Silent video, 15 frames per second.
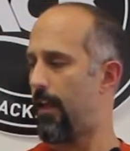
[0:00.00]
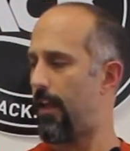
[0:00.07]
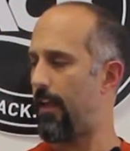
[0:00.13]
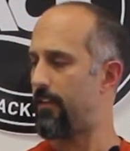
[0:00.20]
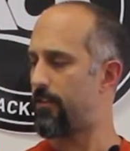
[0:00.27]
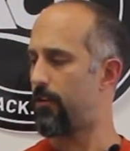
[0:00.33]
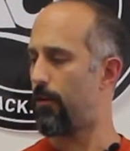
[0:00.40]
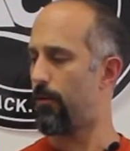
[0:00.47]

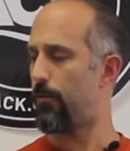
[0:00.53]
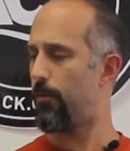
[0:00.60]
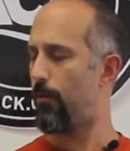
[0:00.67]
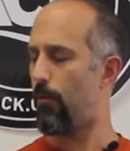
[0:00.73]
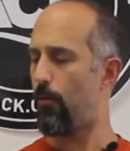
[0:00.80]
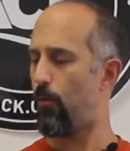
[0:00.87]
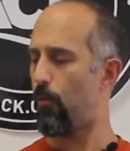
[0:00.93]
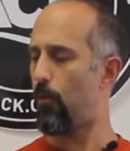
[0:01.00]
And so
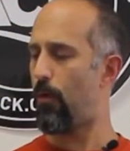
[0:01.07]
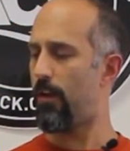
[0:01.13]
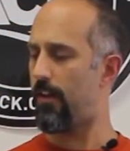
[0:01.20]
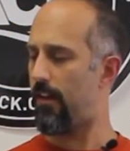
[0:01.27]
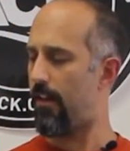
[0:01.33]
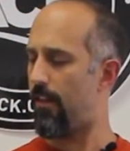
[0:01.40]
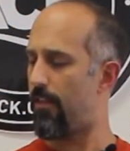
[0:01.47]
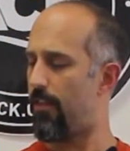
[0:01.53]
what
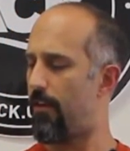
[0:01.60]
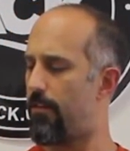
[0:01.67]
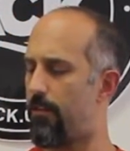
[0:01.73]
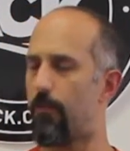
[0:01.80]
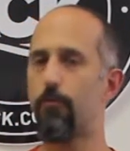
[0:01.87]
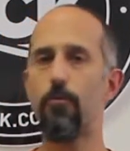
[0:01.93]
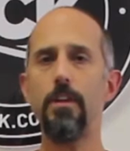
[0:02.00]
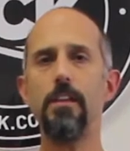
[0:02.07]
the
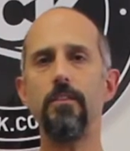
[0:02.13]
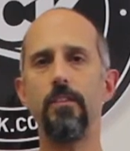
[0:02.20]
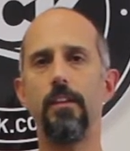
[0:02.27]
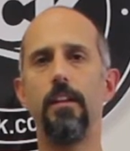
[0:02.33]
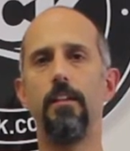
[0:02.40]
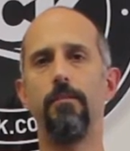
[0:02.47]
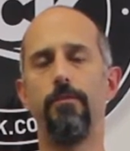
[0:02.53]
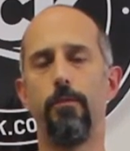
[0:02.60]

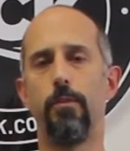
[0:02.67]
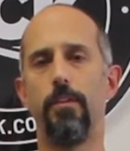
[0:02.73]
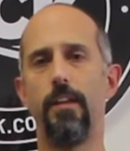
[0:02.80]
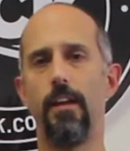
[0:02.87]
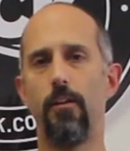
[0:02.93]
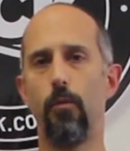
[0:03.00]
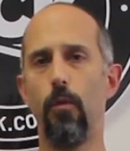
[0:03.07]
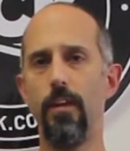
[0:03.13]
reasoning for
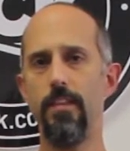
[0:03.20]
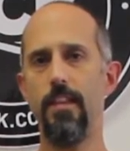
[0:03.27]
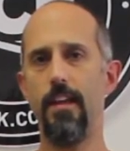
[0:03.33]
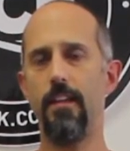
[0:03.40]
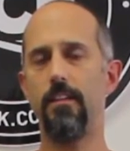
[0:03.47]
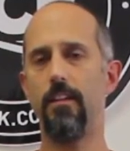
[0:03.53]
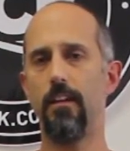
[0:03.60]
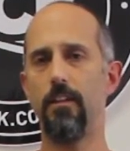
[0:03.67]
that, or what
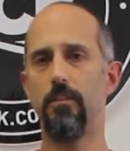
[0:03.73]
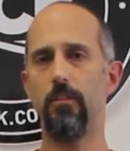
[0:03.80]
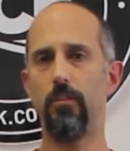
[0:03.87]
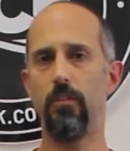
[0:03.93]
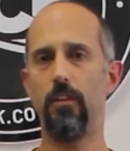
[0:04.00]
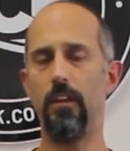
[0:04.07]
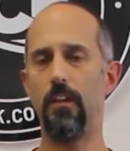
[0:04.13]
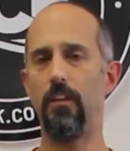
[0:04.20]
that
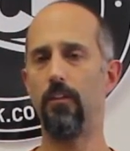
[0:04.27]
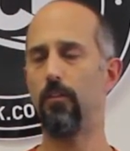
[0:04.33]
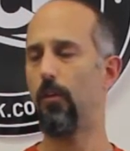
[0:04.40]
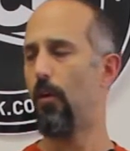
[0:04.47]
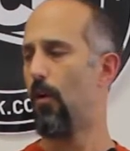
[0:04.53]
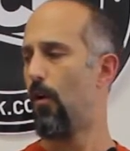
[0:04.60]
does, is